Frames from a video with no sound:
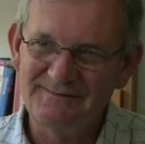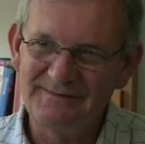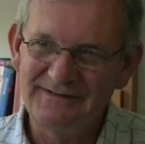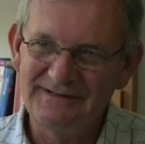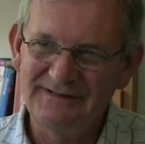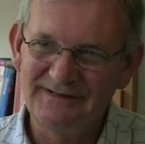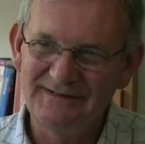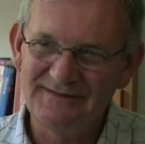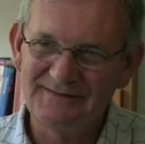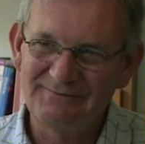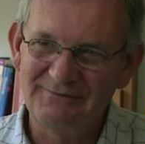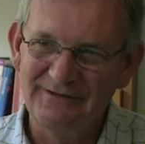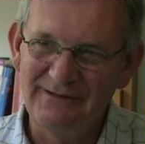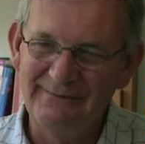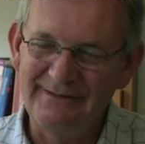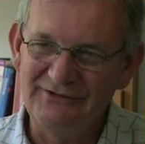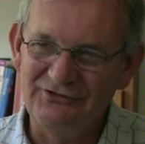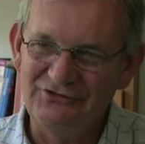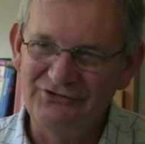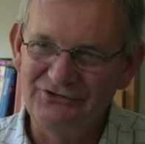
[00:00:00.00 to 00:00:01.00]
because when
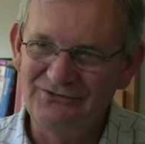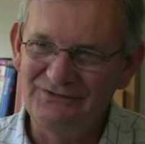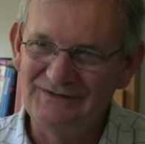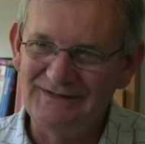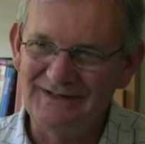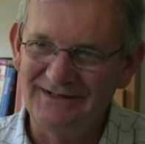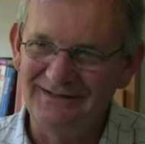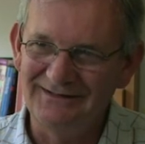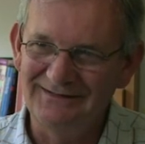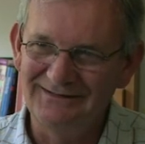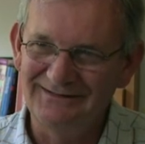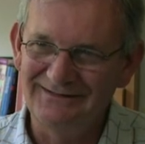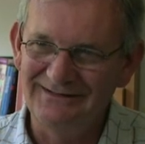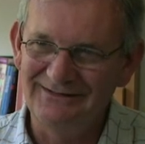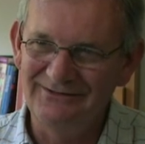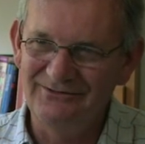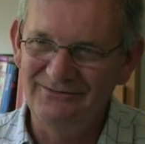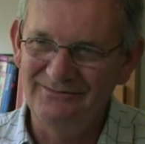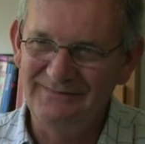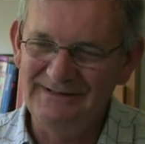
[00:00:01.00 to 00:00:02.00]
I'm out shooting
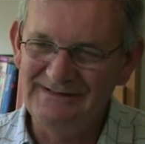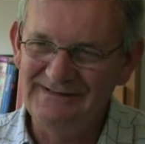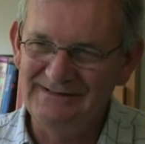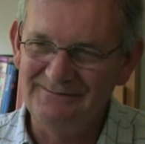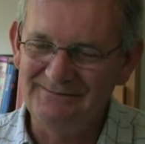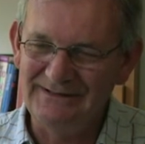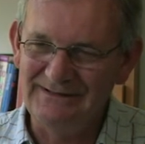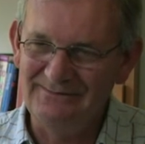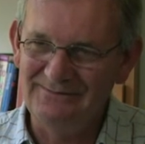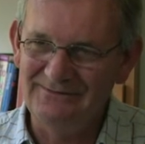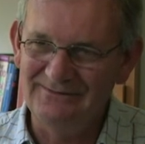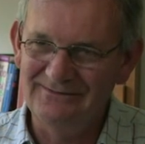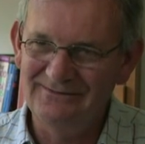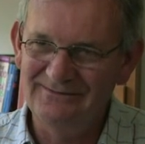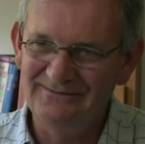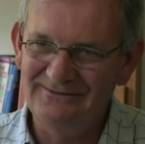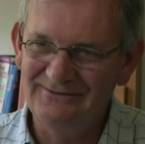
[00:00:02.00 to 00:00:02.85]
and you're meeting people,